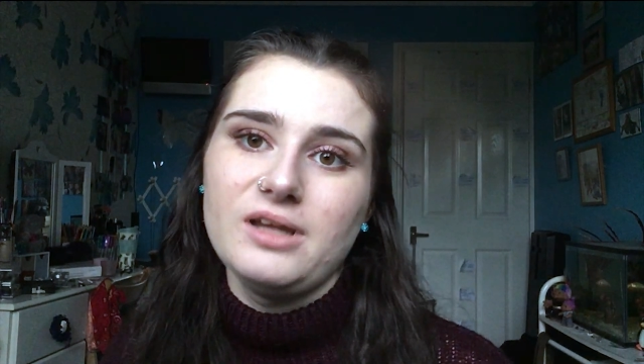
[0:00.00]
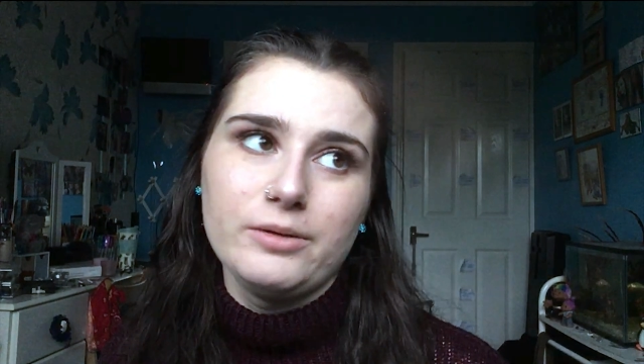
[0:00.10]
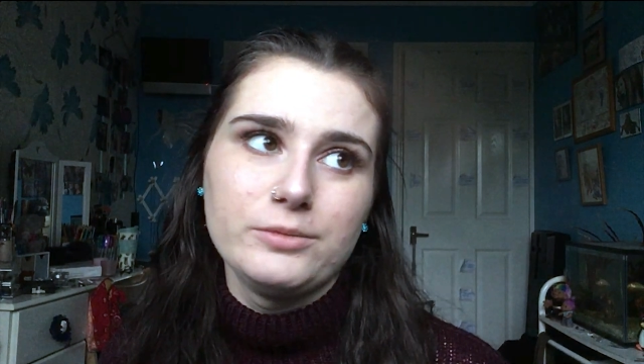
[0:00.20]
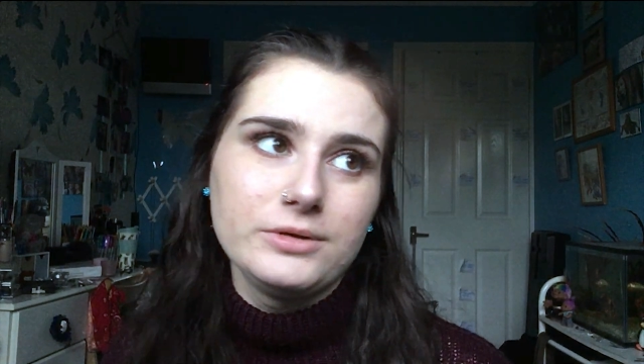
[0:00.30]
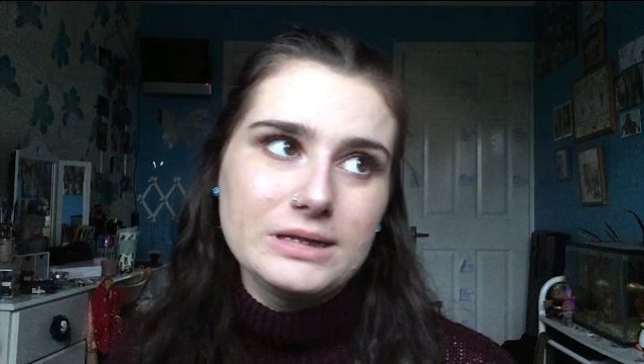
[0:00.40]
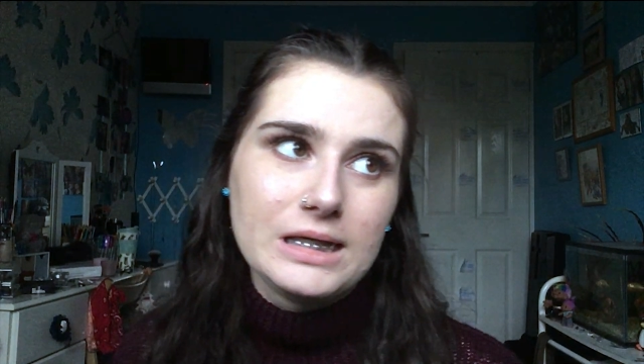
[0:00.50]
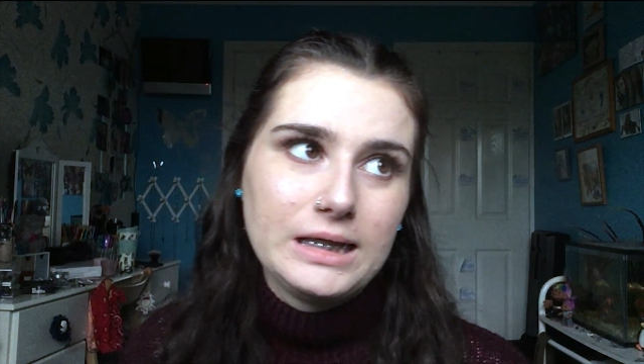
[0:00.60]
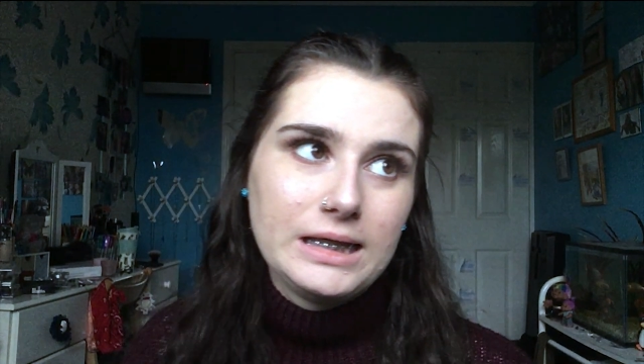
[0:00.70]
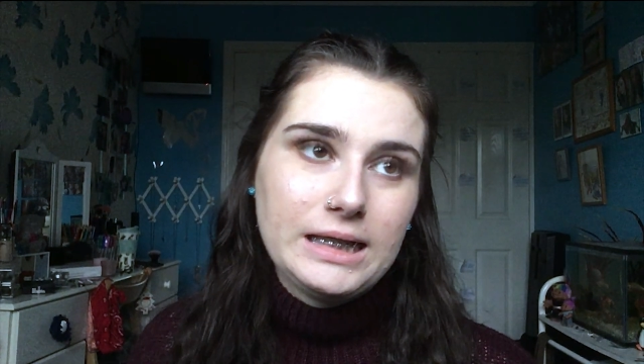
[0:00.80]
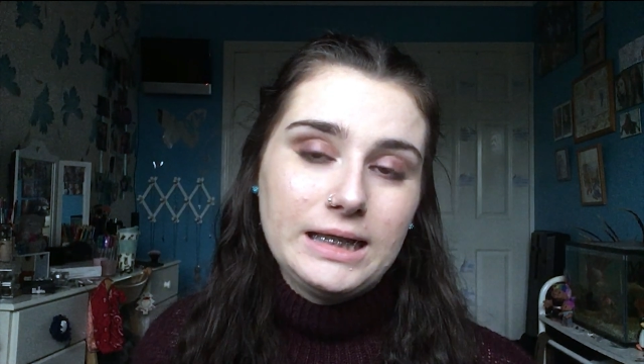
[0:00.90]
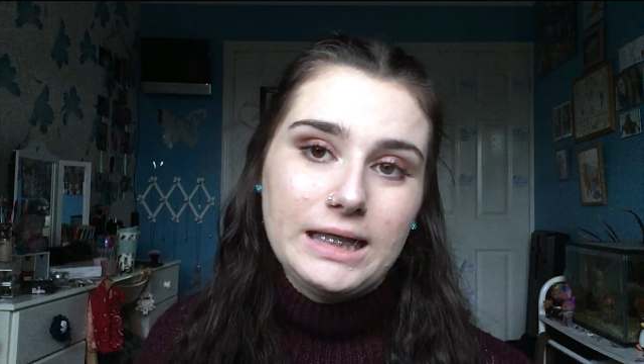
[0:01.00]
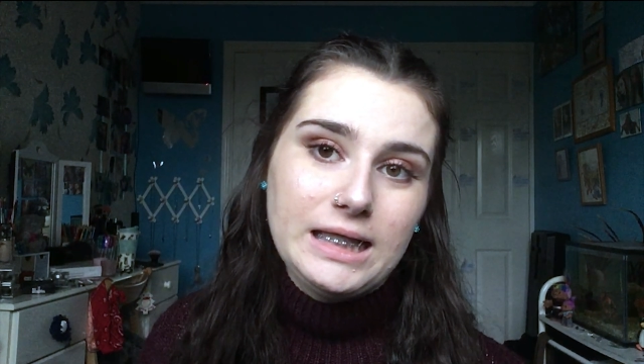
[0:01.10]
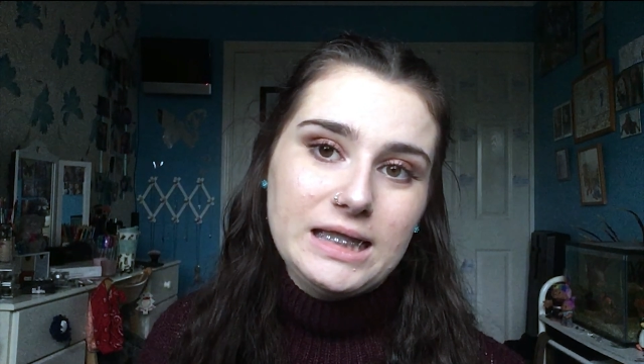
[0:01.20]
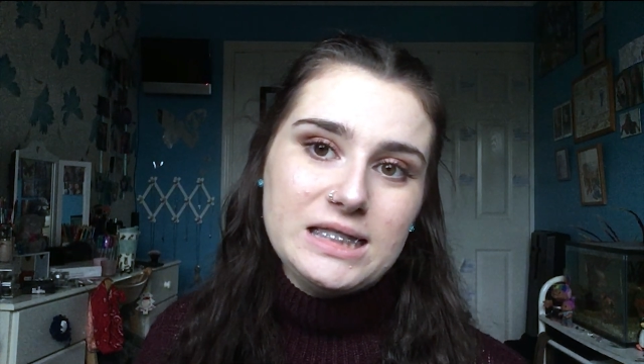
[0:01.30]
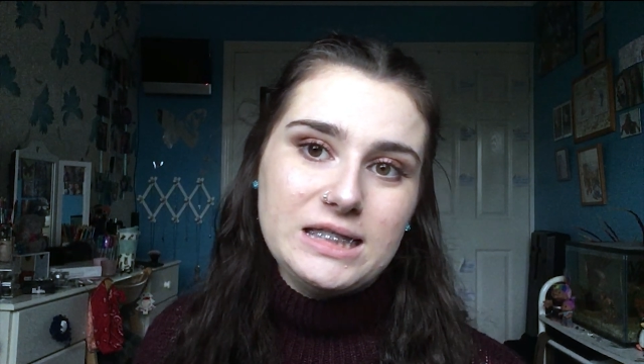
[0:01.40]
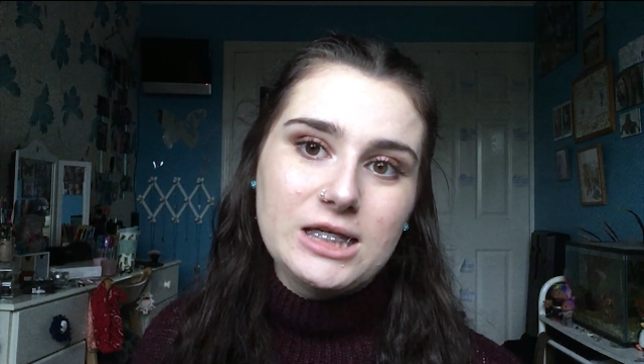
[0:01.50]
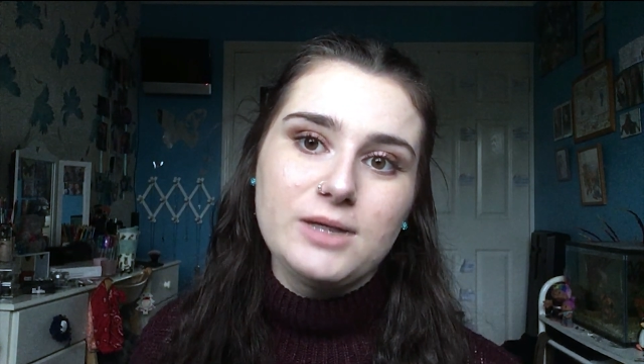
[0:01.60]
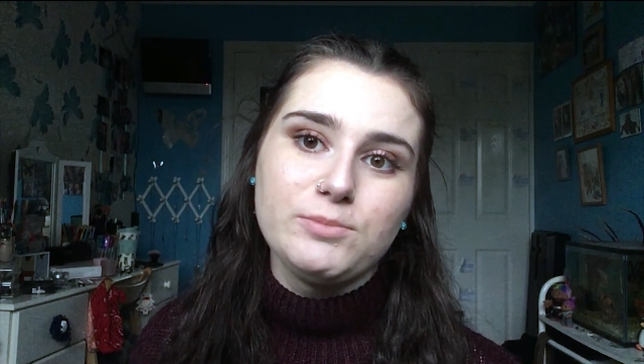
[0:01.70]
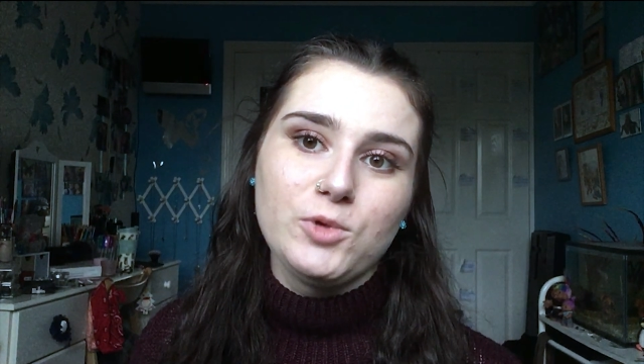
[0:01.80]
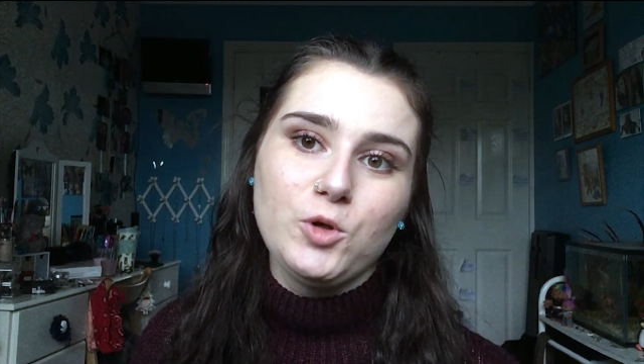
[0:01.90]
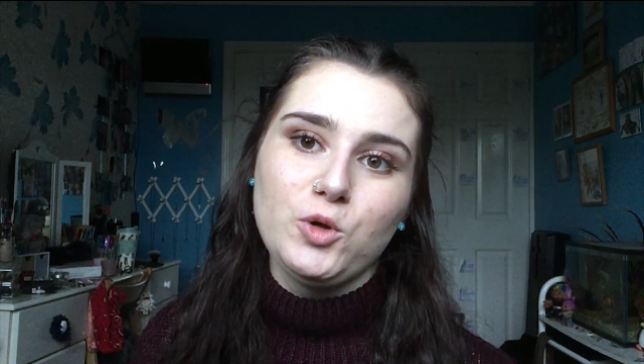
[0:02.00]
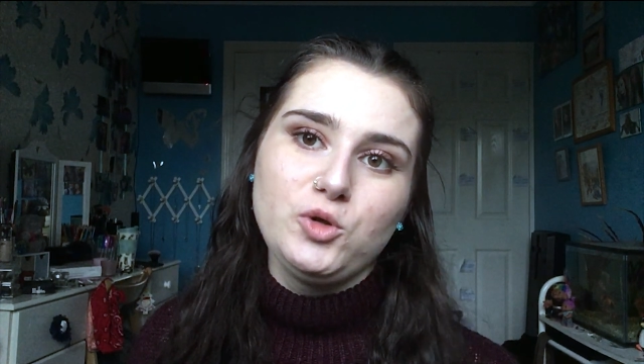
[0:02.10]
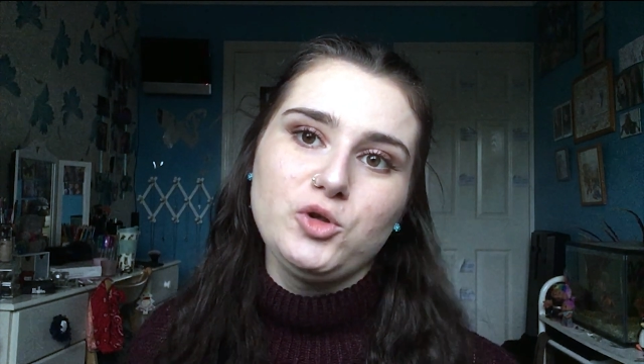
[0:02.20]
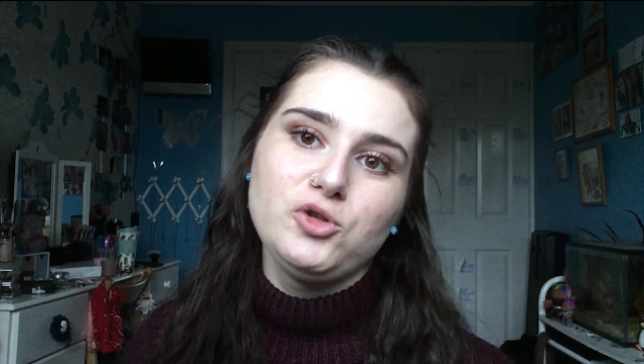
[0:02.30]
like I was this time on